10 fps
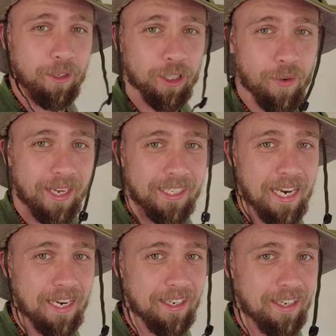just to
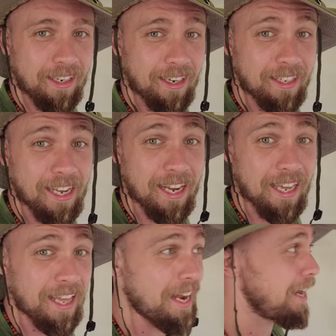extend it. And I tell
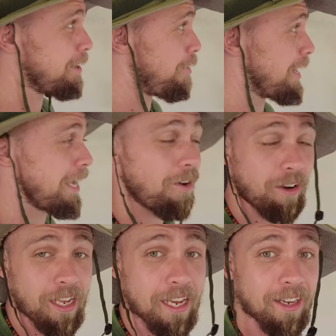you, they are cracking
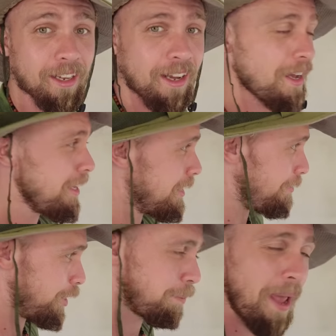on here.
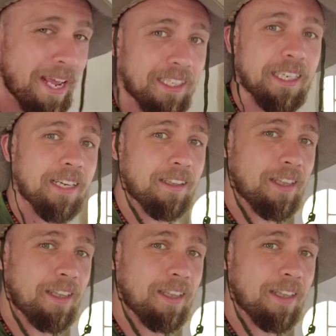They've just painted